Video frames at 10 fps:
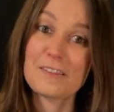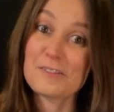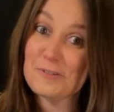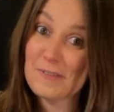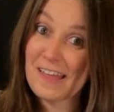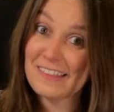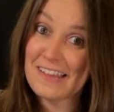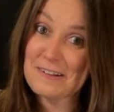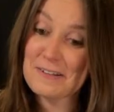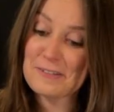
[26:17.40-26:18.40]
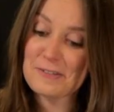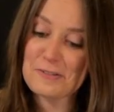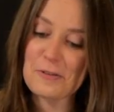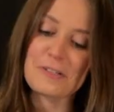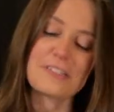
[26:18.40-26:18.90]
Let's do that line nice and
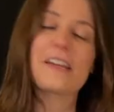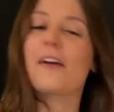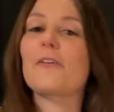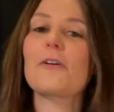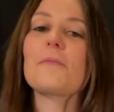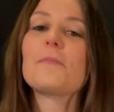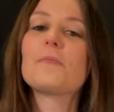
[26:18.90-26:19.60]
slowly together.